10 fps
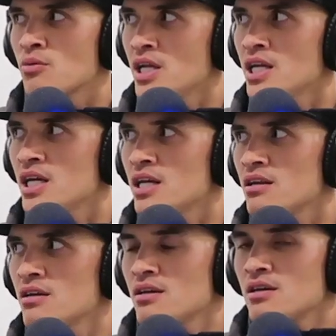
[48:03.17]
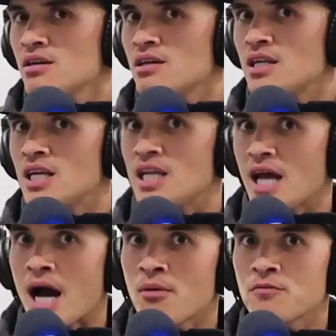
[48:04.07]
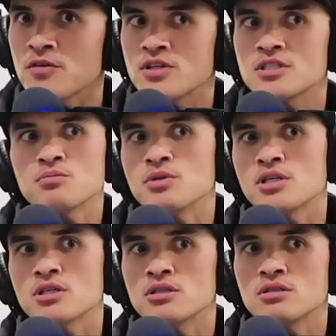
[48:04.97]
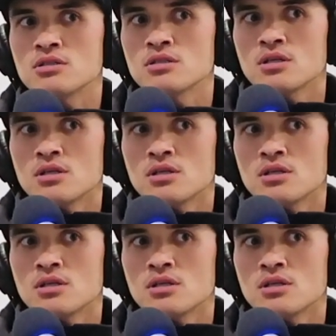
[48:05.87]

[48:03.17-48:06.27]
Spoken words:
We need help for this, because